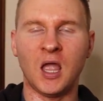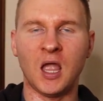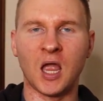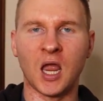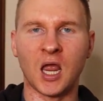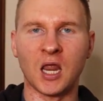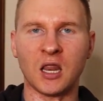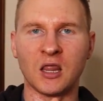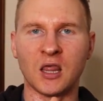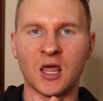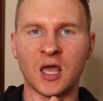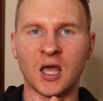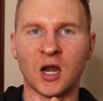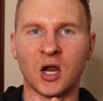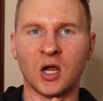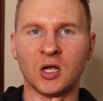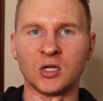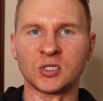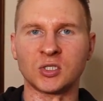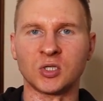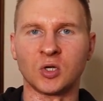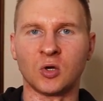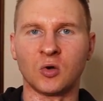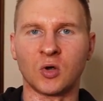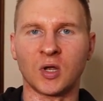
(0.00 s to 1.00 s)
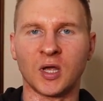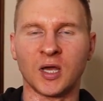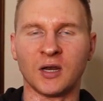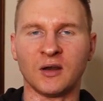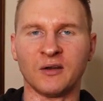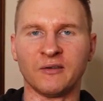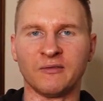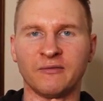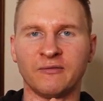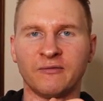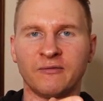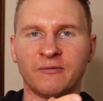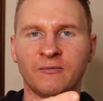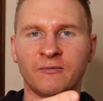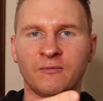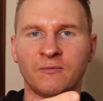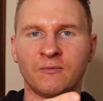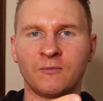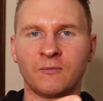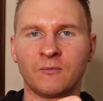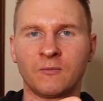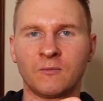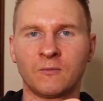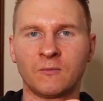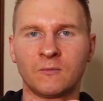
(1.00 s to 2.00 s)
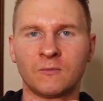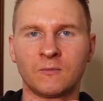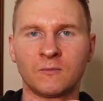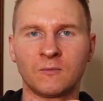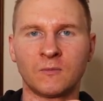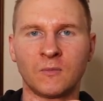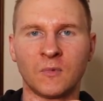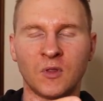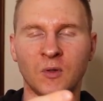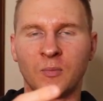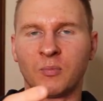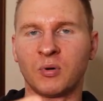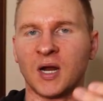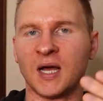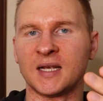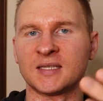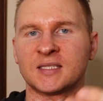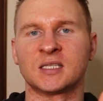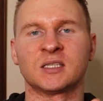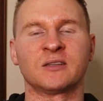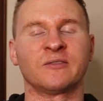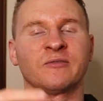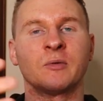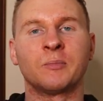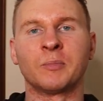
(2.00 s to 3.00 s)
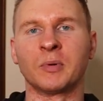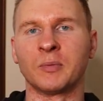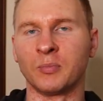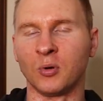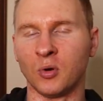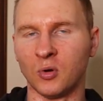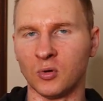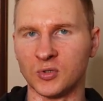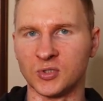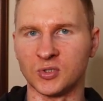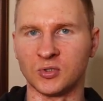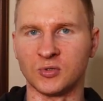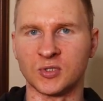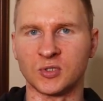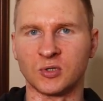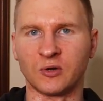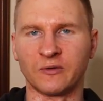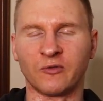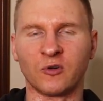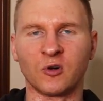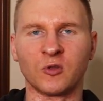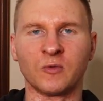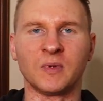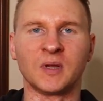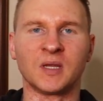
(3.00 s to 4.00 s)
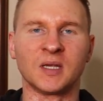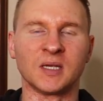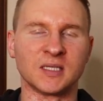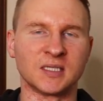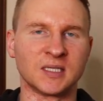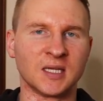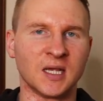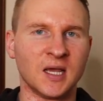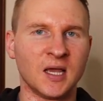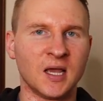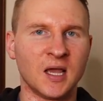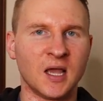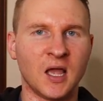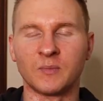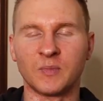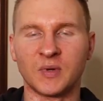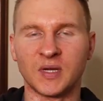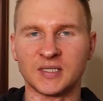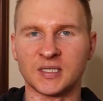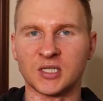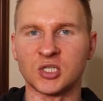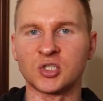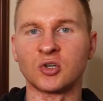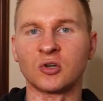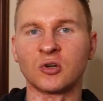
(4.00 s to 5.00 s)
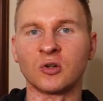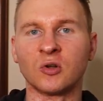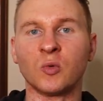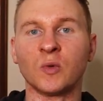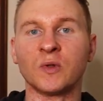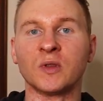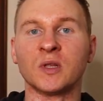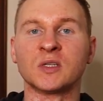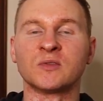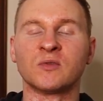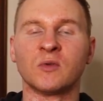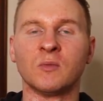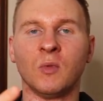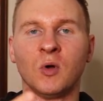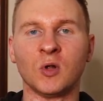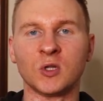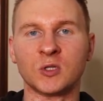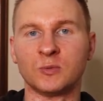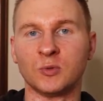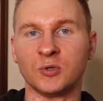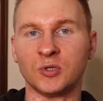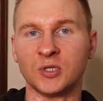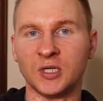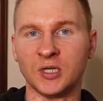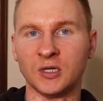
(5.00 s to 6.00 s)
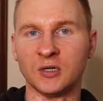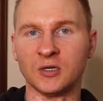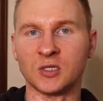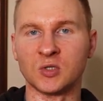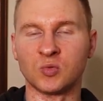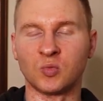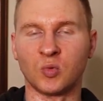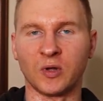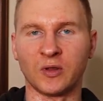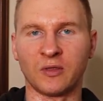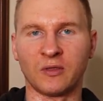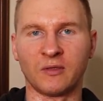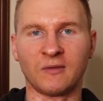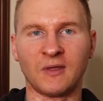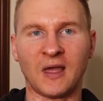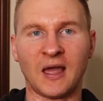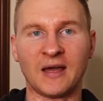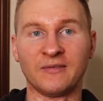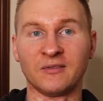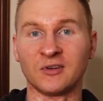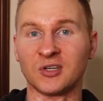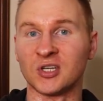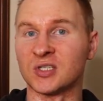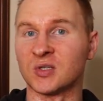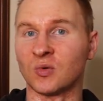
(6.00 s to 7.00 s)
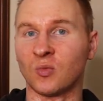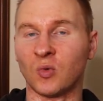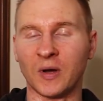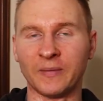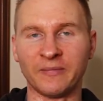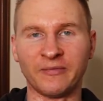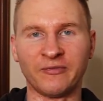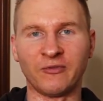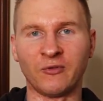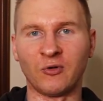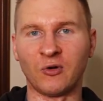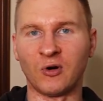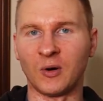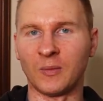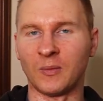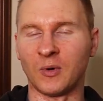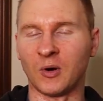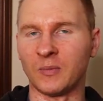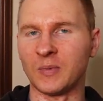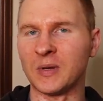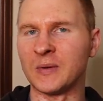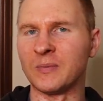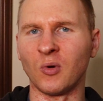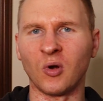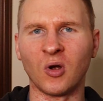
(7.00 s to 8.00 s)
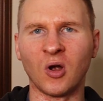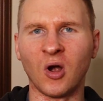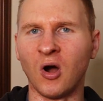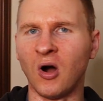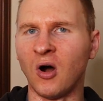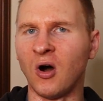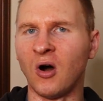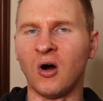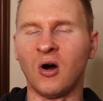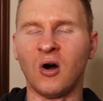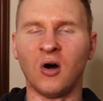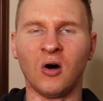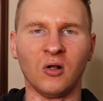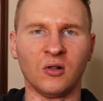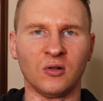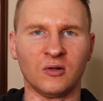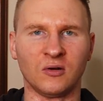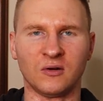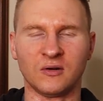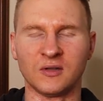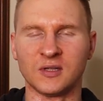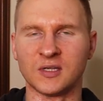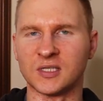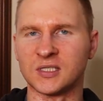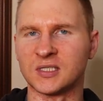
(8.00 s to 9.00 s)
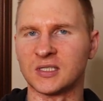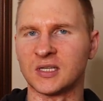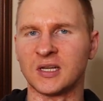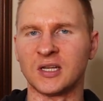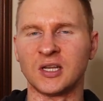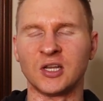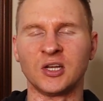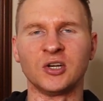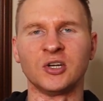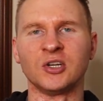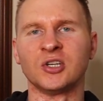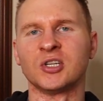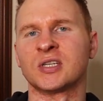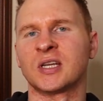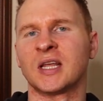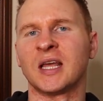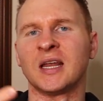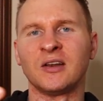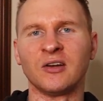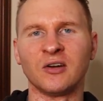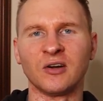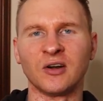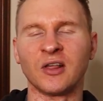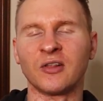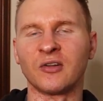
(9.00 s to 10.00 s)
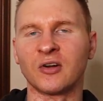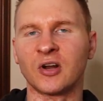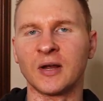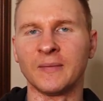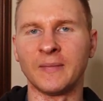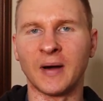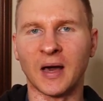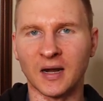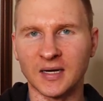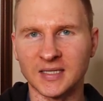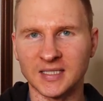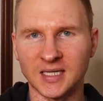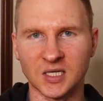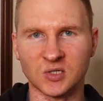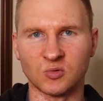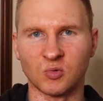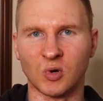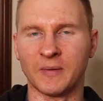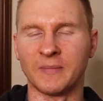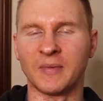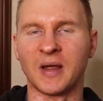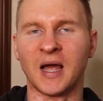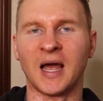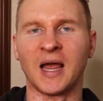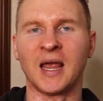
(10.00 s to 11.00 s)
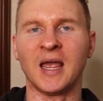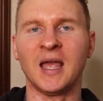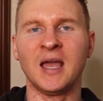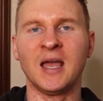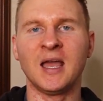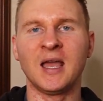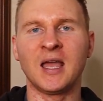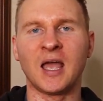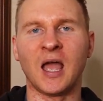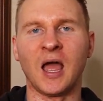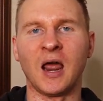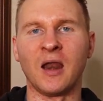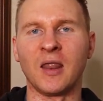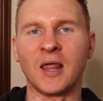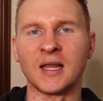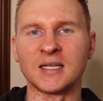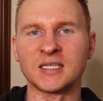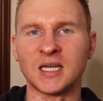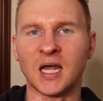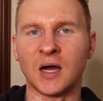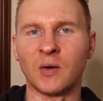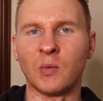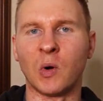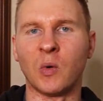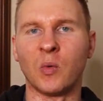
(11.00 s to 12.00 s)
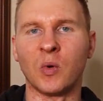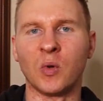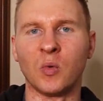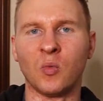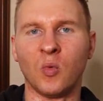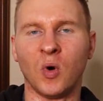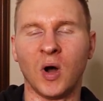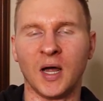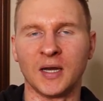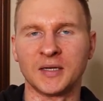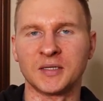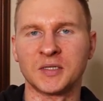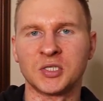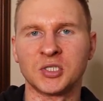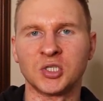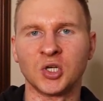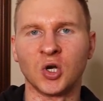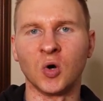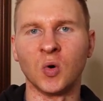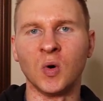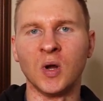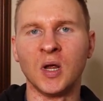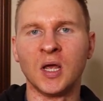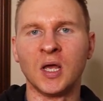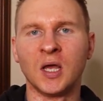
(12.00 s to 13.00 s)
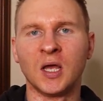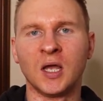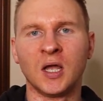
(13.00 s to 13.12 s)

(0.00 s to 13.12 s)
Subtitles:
and then also kind of the process of a proposal and so forth, because I struggled with this for multiple years with having just a web form or people call or this, and you're another commoditized web guy, and that's not what we want. So